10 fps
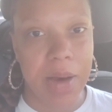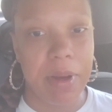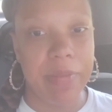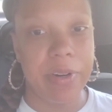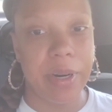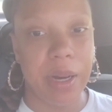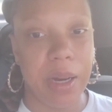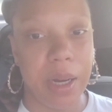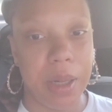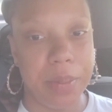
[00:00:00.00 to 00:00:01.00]
However,
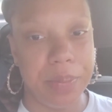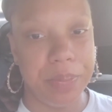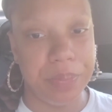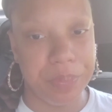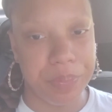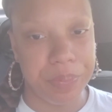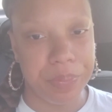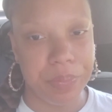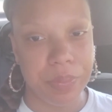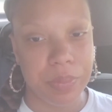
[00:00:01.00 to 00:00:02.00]
um,
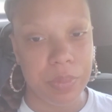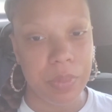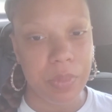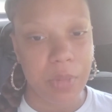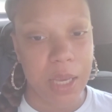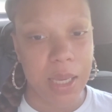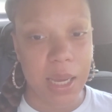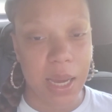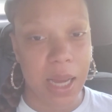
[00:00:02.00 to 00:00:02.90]
yeah,